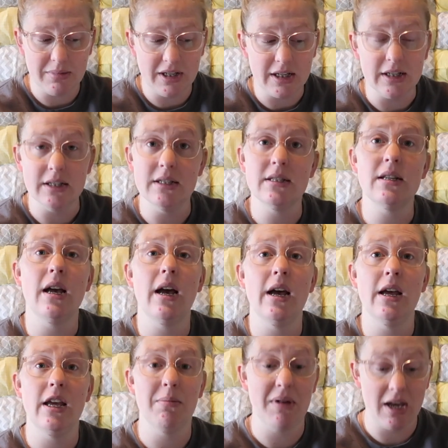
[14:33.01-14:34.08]
because
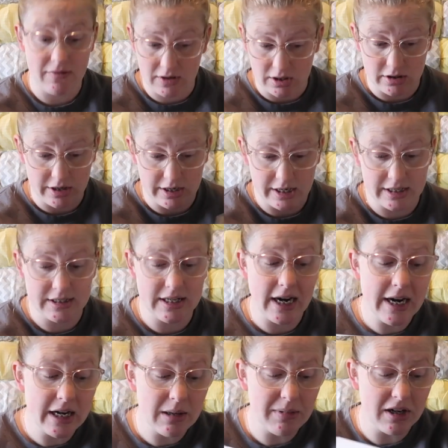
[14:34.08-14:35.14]
I'm having a lot of
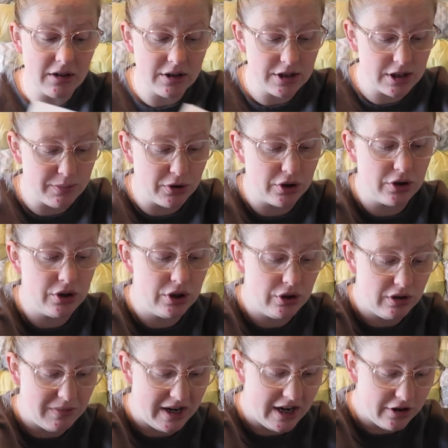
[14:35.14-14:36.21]
anxiety about this birth due
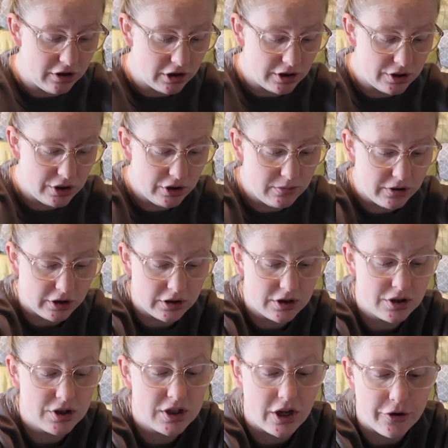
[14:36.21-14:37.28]
to my other two births.
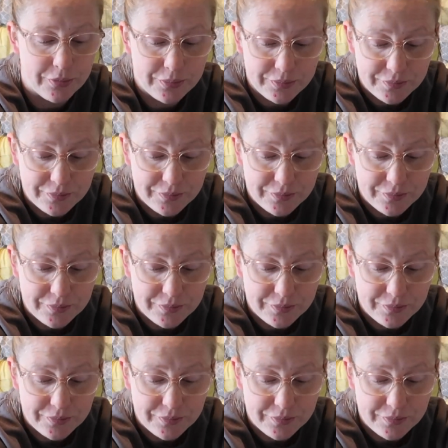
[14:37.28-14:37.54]
So